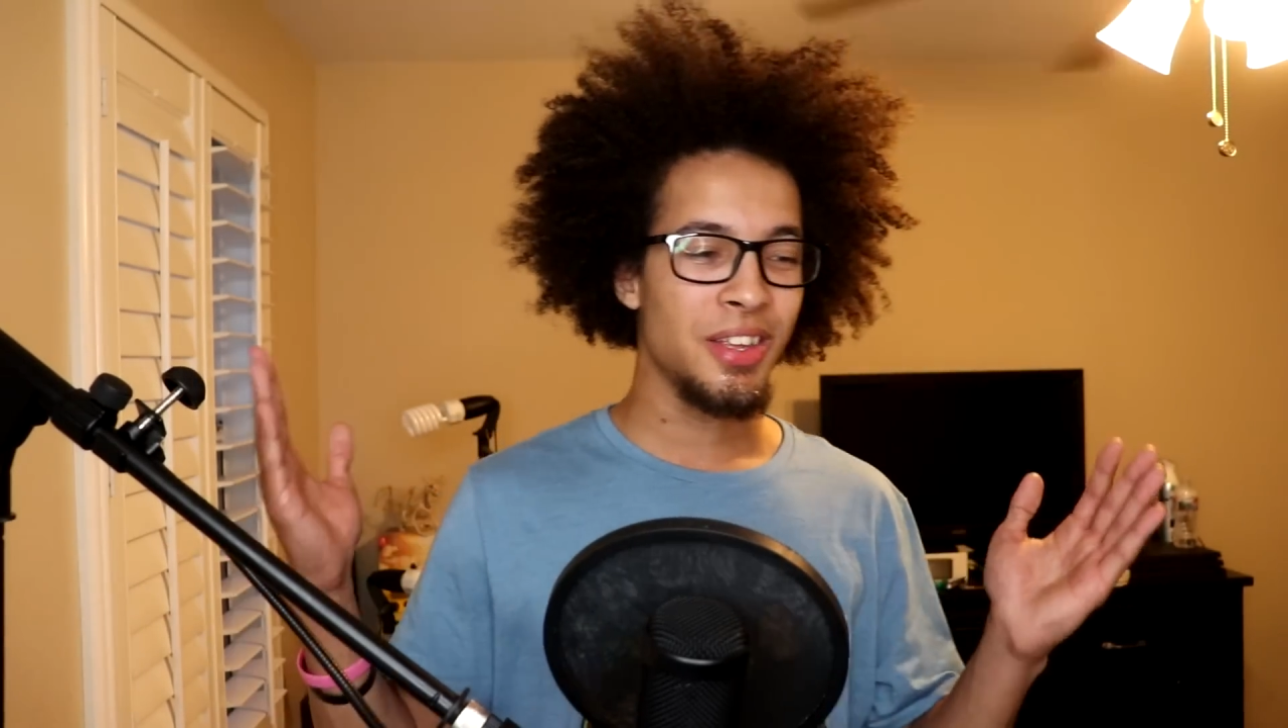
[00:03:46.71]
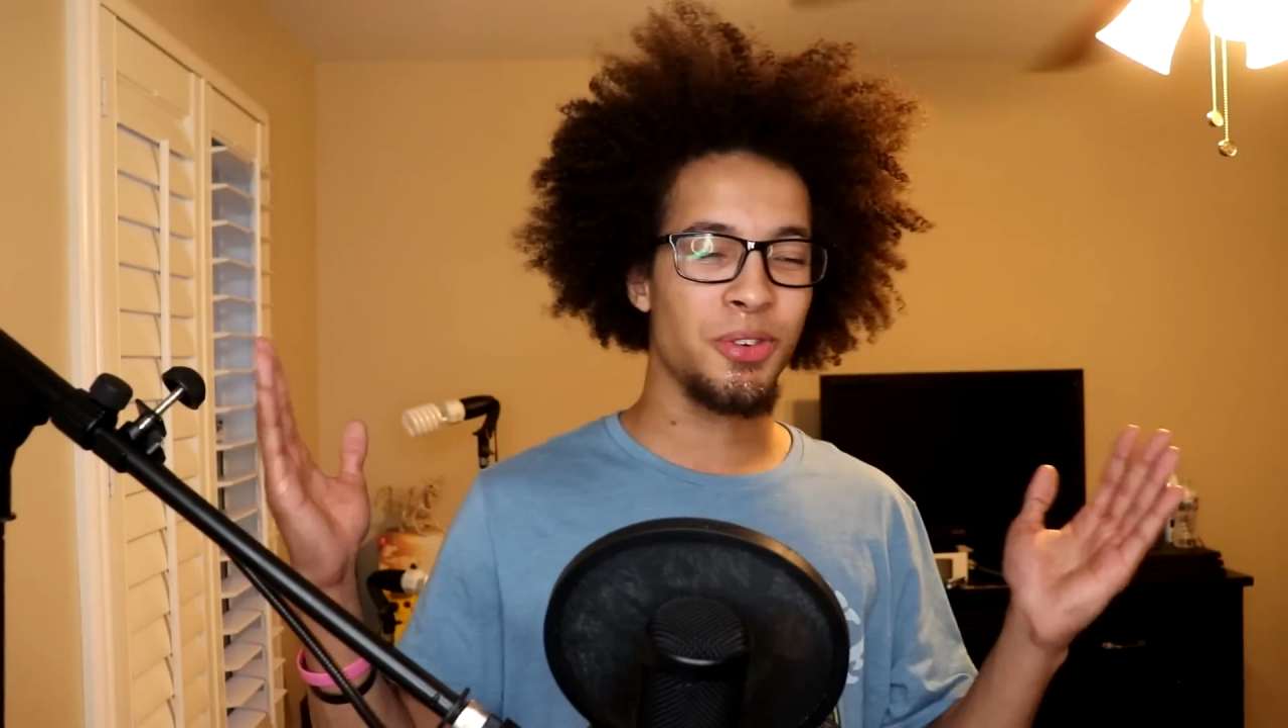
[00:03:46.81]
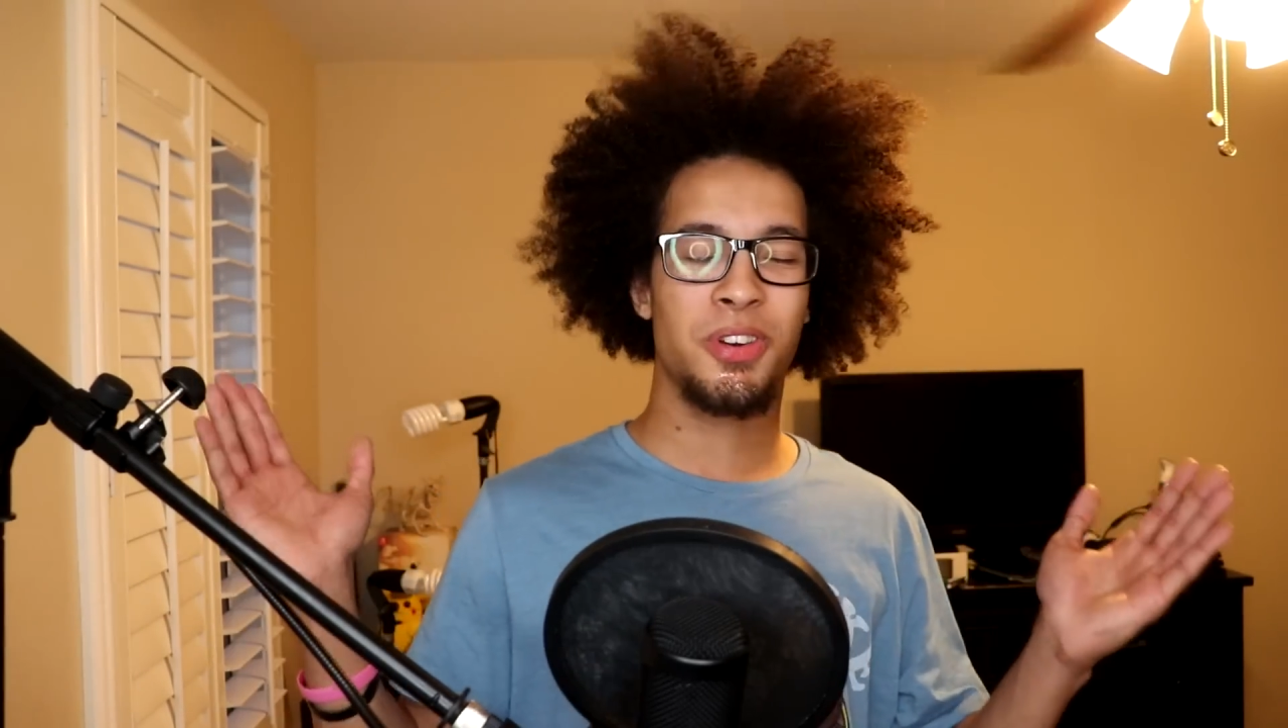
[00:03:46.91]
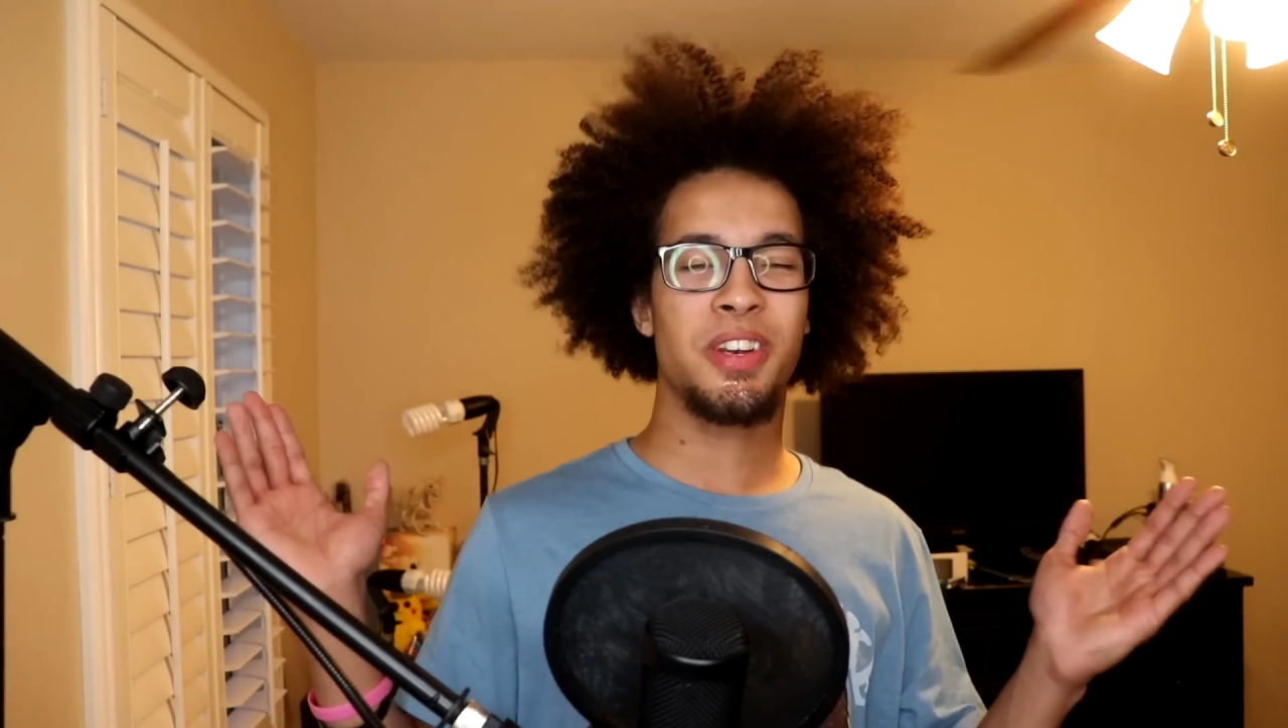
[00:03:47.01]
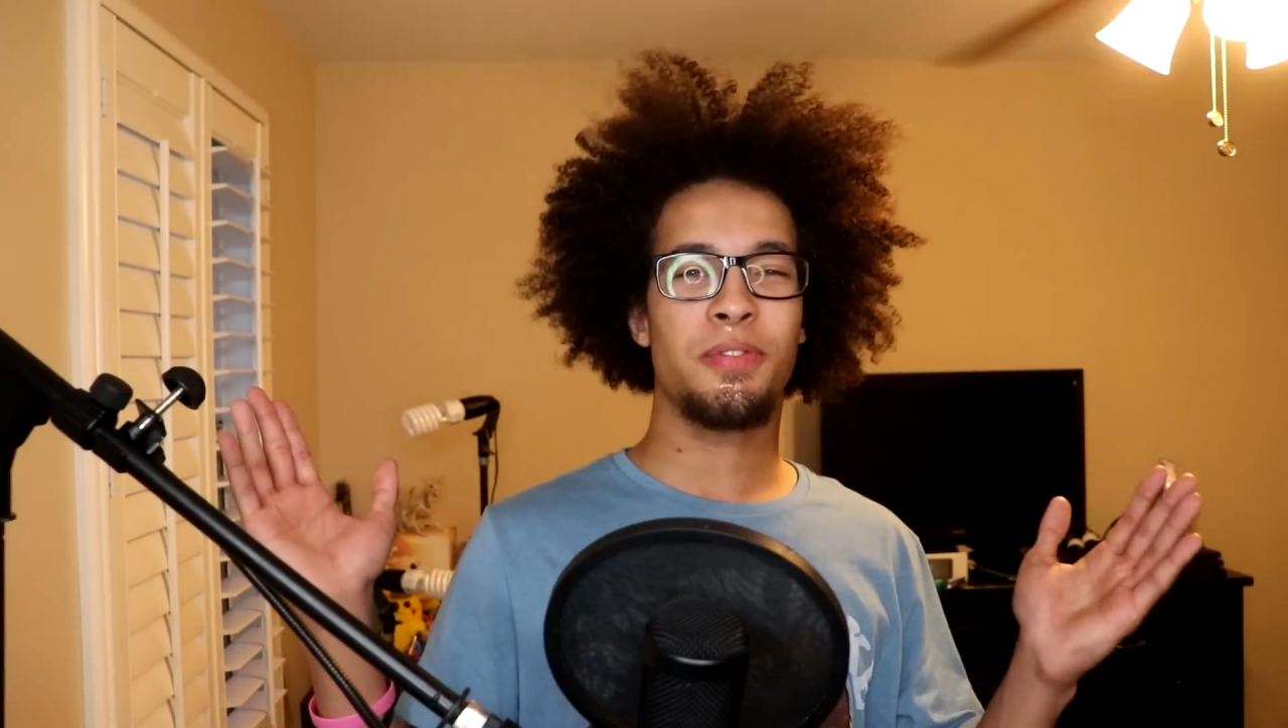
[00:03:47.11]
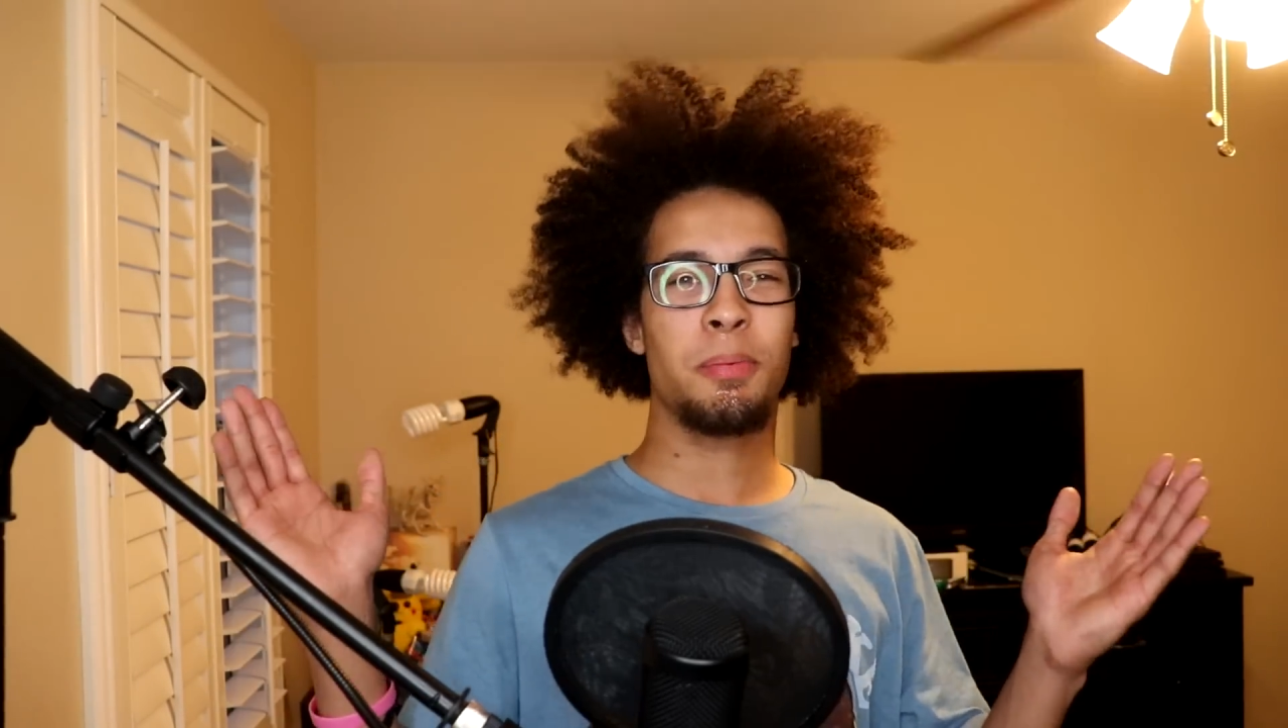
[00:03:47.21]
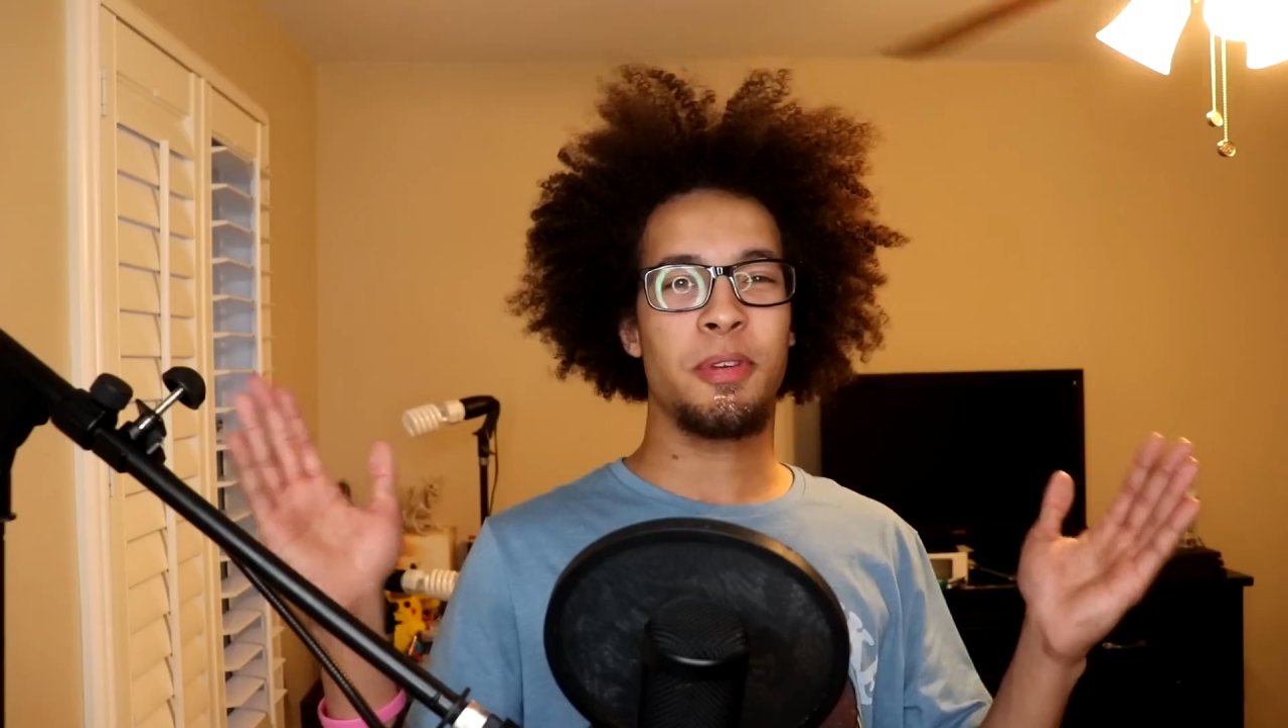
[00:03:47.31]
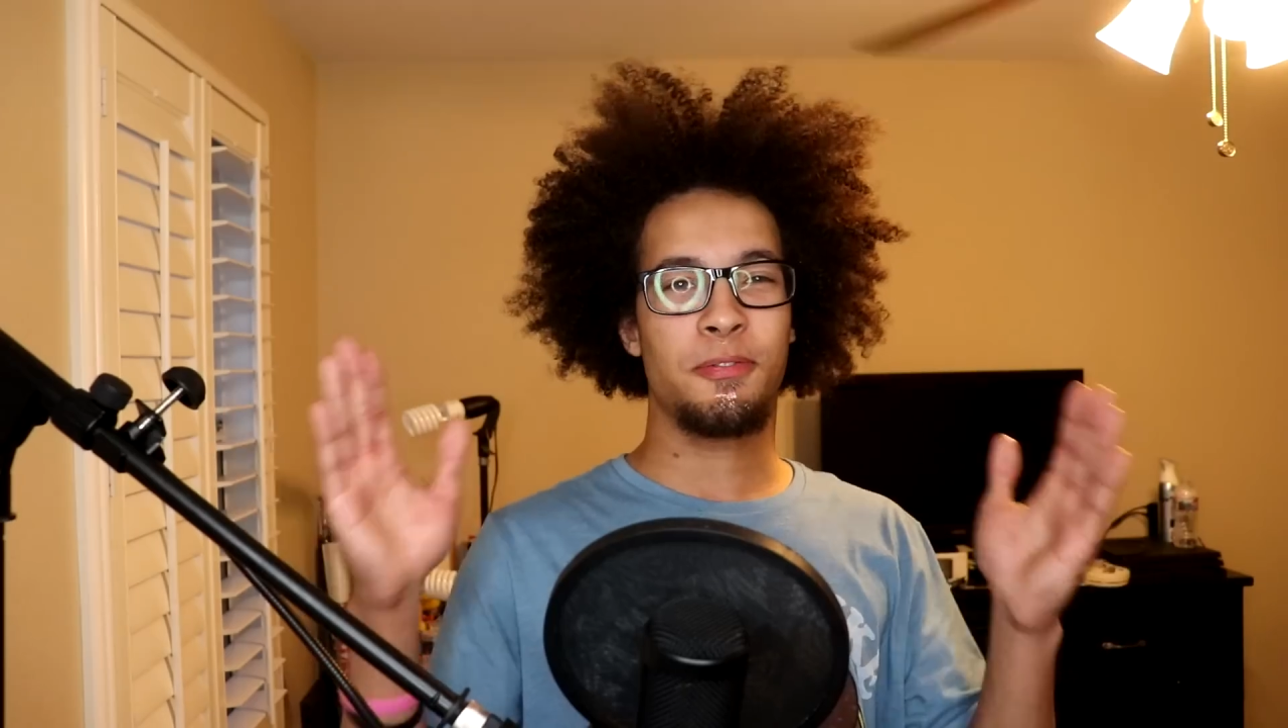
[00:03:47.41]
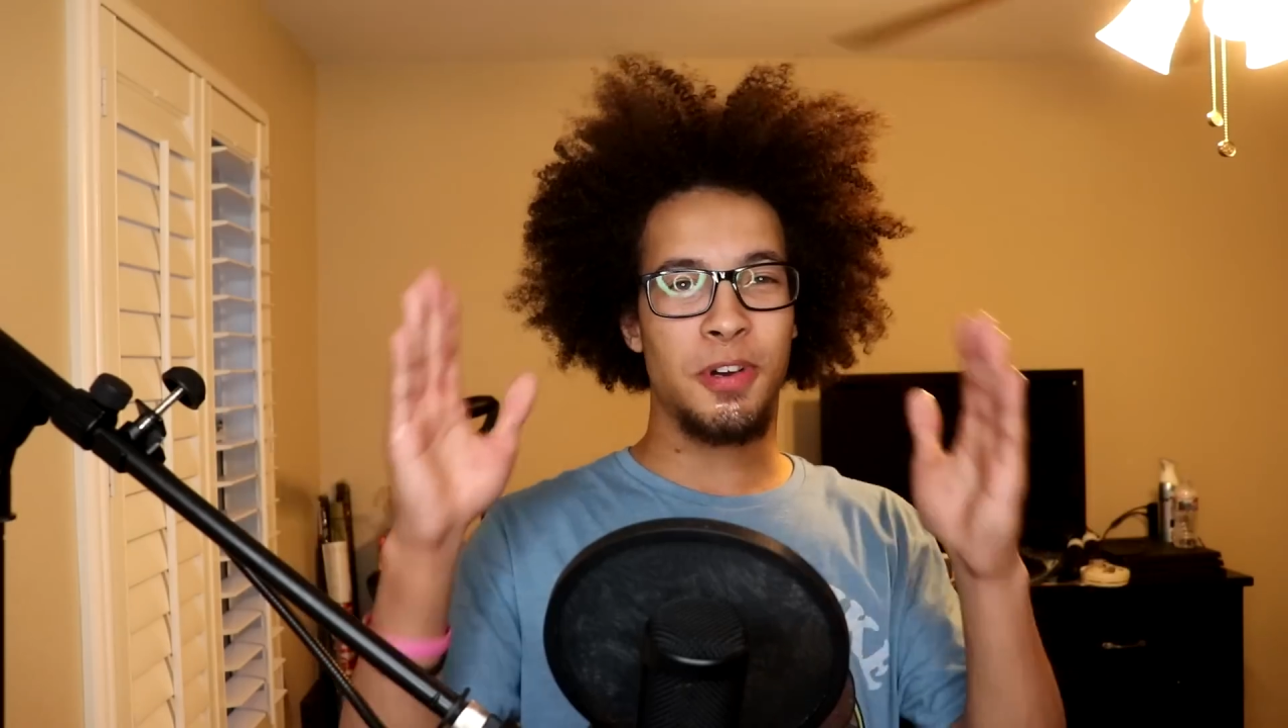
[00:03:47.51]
You couldn't even be